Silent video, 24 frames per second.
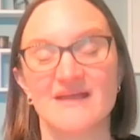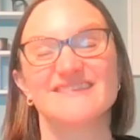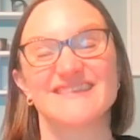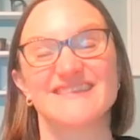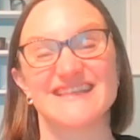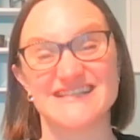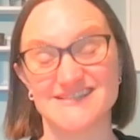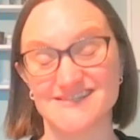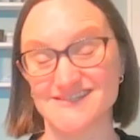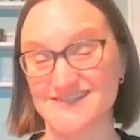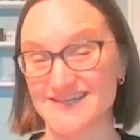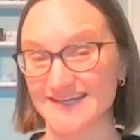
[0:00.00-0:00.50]

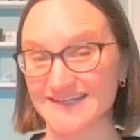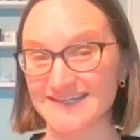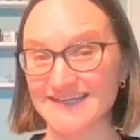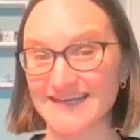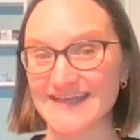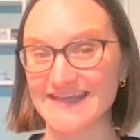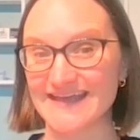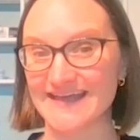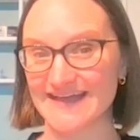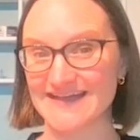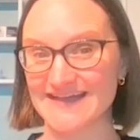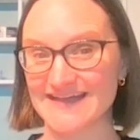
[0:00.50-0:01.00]
then
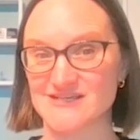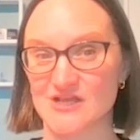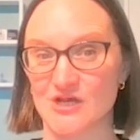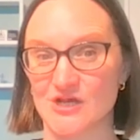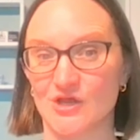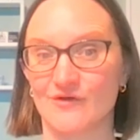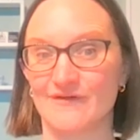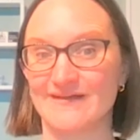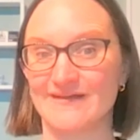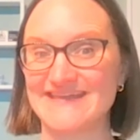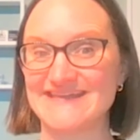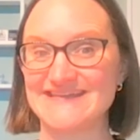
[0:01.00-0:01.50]
suddenly it gets a
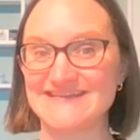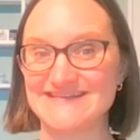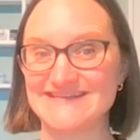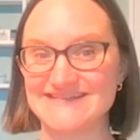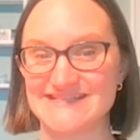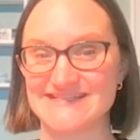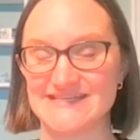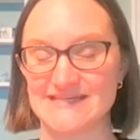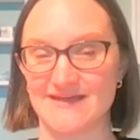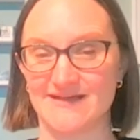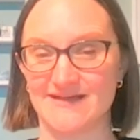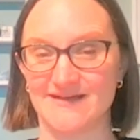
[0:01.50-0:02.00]
lot
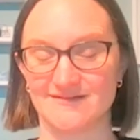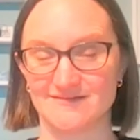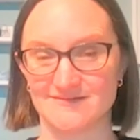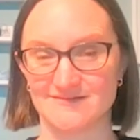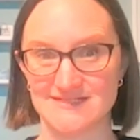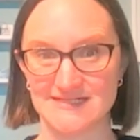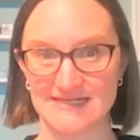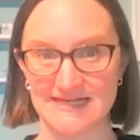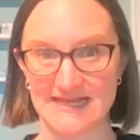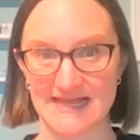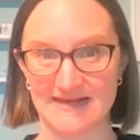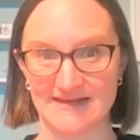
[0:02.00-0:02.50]
easier
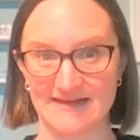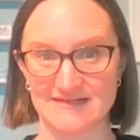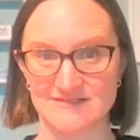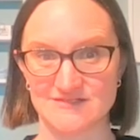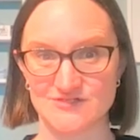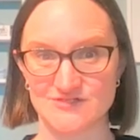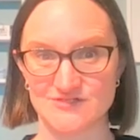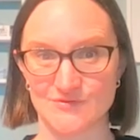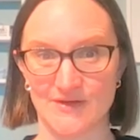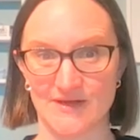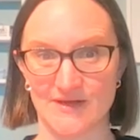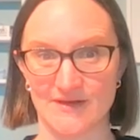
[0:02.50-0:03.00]
to get
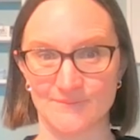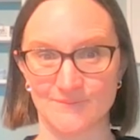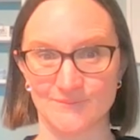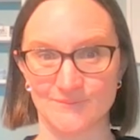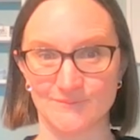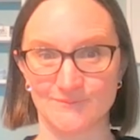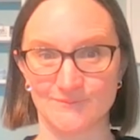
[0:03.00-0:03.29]
into it.